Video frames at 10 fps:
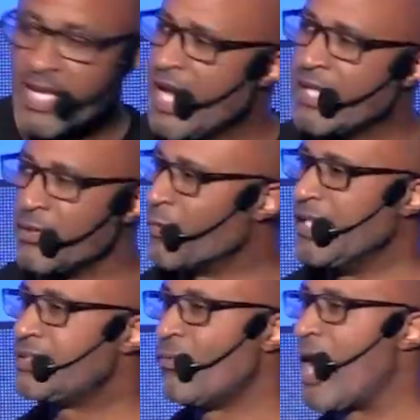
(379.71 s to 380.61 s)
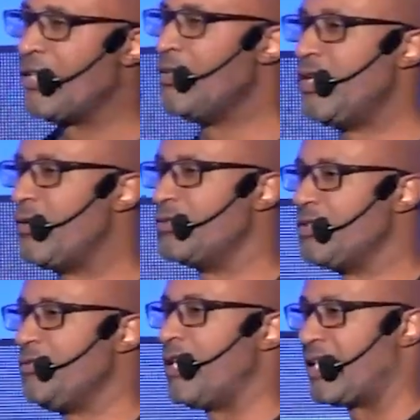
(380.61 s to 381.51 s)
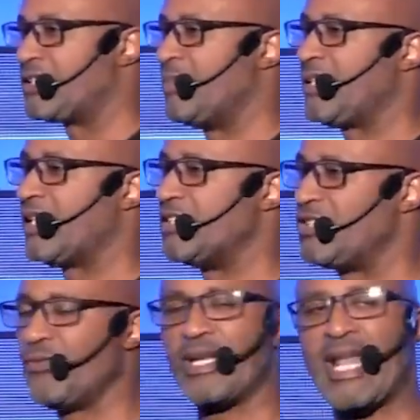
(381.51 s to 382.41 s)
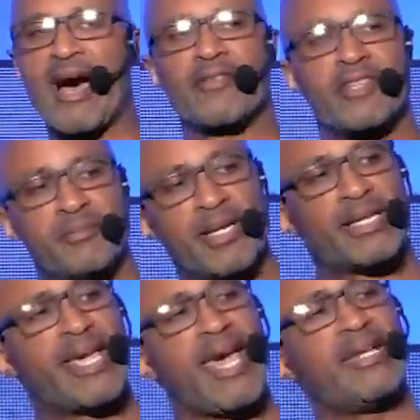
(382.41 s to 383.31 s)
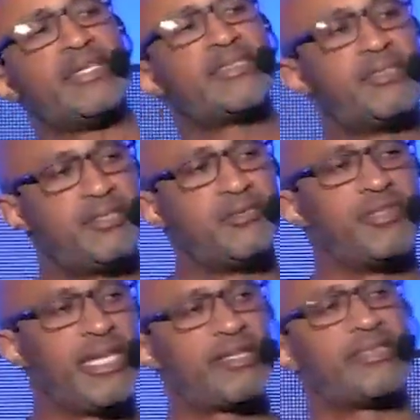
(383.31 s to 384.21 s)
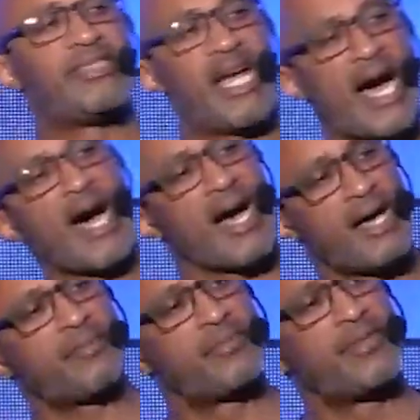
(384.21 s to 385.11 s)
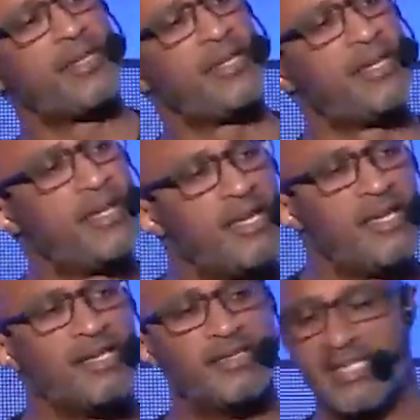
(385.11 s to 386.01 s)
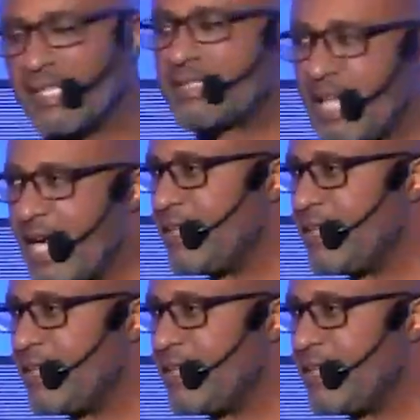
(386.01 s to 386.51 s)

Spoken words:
And the reason why you don't do that is because you allow the mechanic to do their job just like